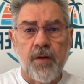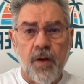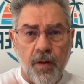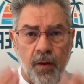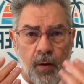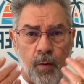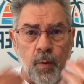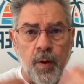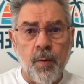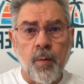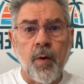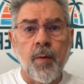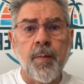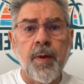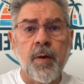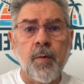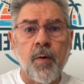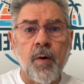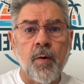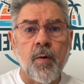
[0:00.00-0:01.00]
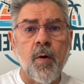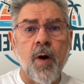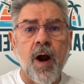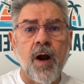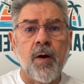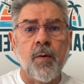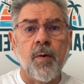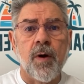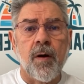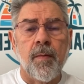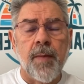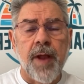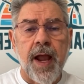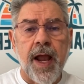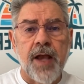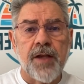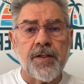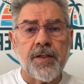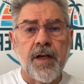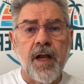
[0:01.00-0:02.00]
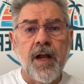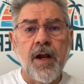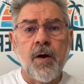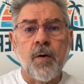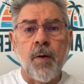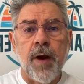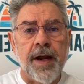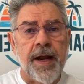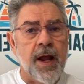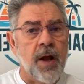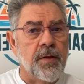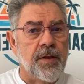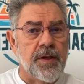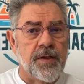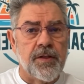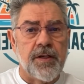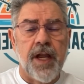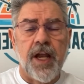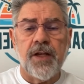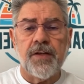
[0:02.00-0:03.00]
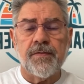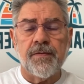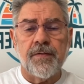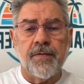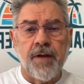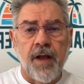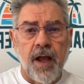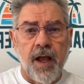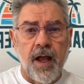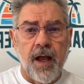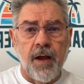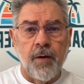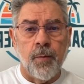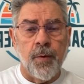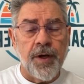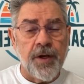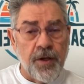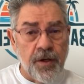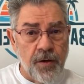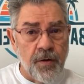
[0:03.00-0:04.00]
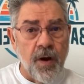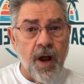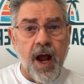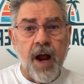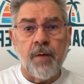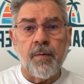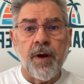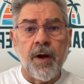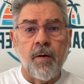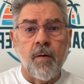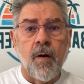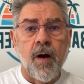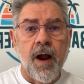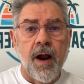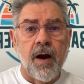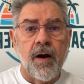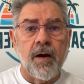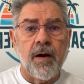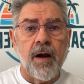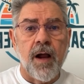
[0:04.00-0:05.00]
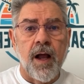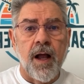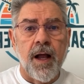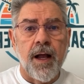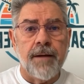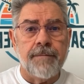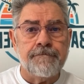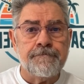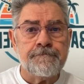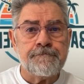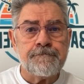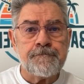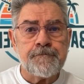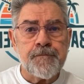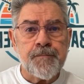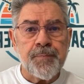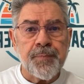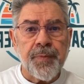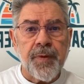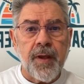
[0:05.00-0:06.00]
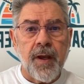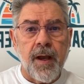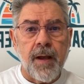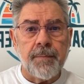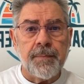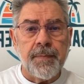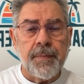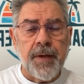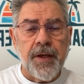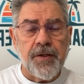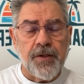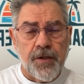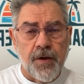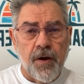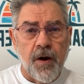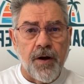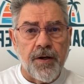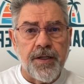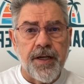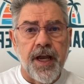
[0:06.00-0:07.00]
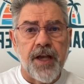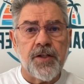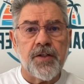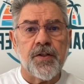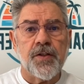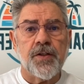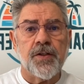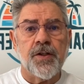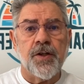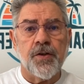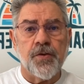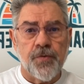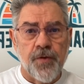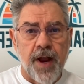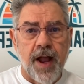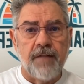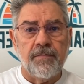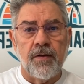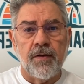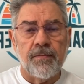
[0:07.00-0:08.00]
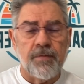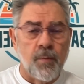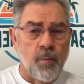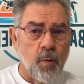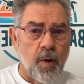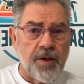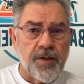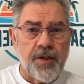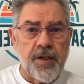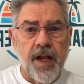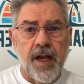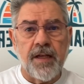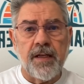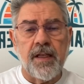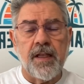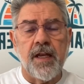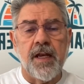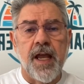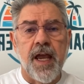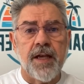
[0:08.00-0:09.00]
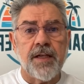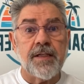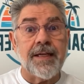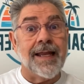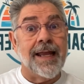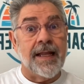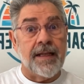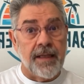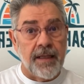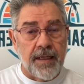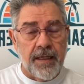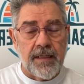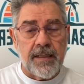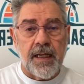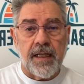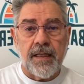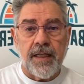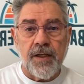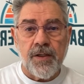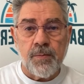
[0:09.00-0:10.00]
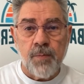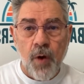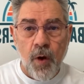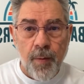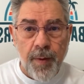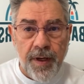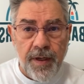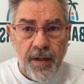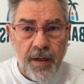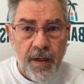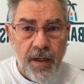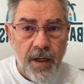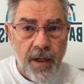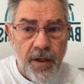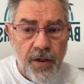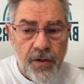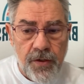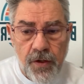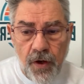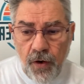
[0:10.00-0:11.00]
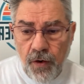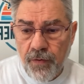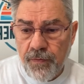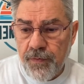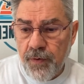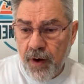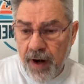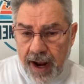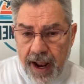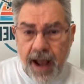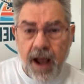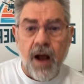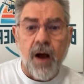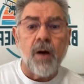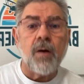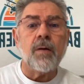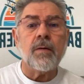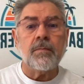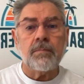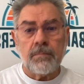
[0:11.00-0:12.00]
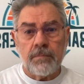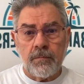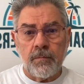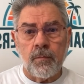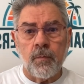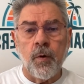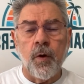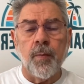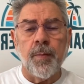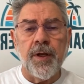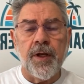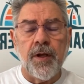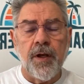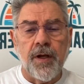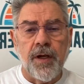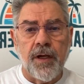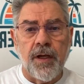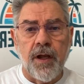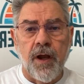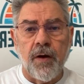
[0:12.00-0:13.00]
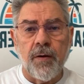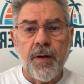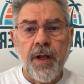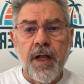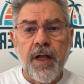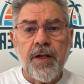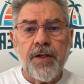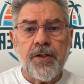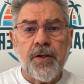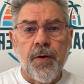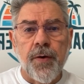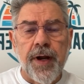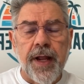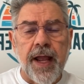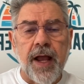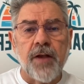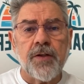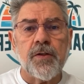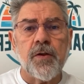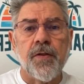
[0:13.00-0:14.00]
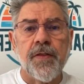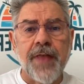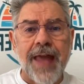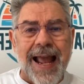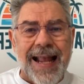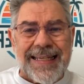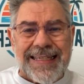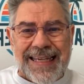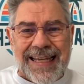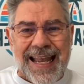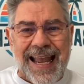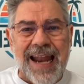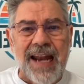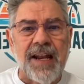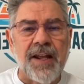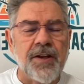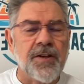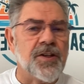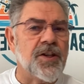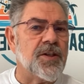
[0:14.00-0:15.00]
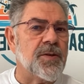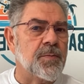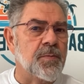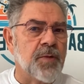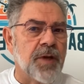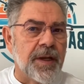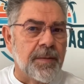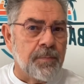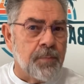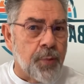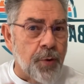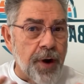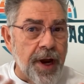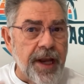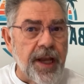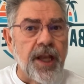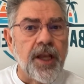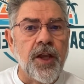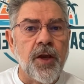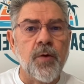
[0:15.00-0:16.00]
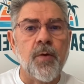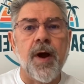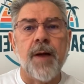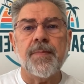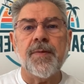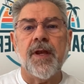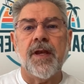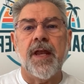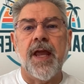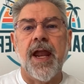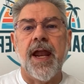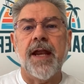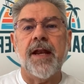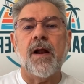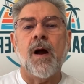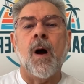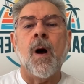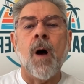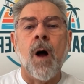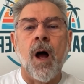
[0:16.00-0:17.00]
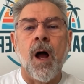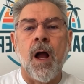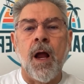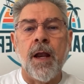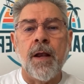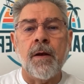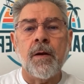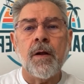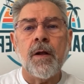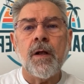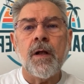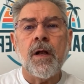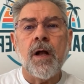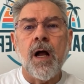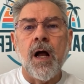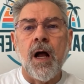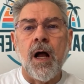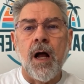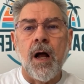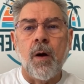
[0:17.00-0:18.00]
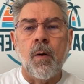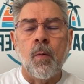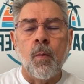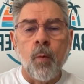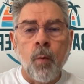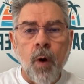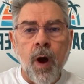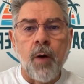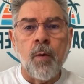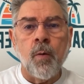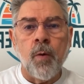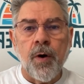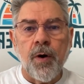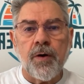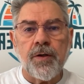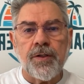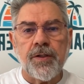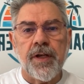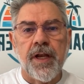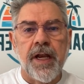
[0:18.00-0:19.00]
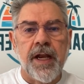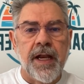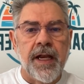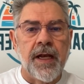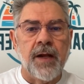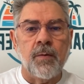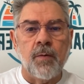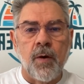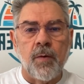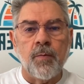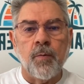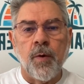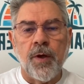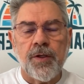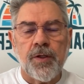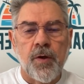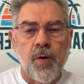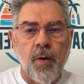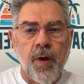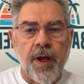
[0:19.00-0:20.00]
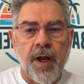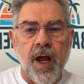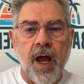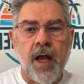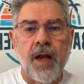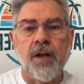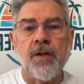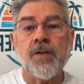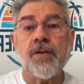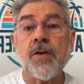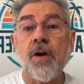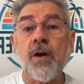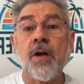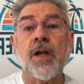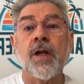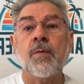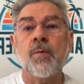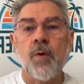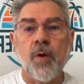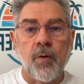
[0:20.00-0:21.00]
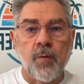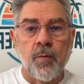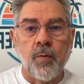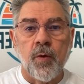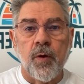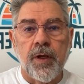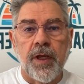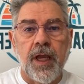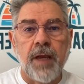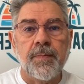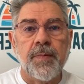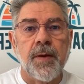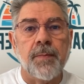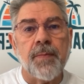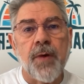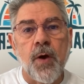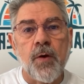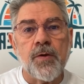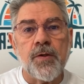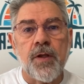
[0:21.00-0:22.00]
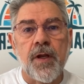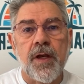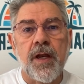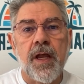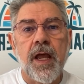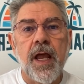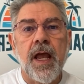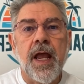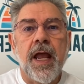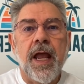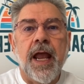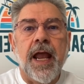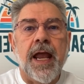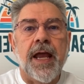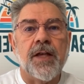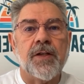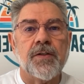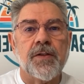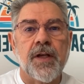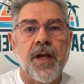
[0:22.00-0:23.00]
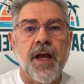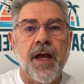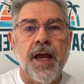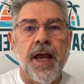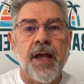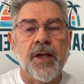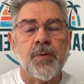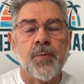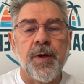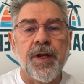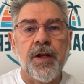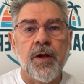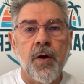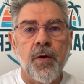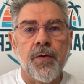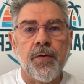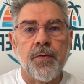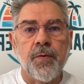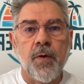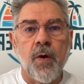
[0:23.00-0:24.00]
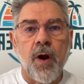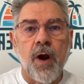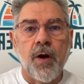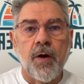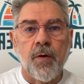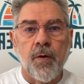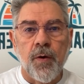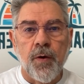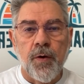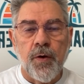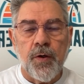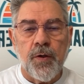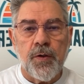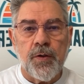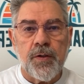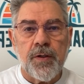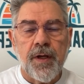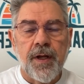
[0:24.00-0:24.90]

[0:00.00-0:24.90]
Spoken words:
Although we will be required to wear a mask. Right now in the States, we do not require PCR tests to travel from one state to the next, at least at this moment. So for now, we'll be good to go. So anyhow, so that's kind of just bringing you up to date on what we're seeing and what's going on, and certainly we'll keep you posted as we go through our cruise.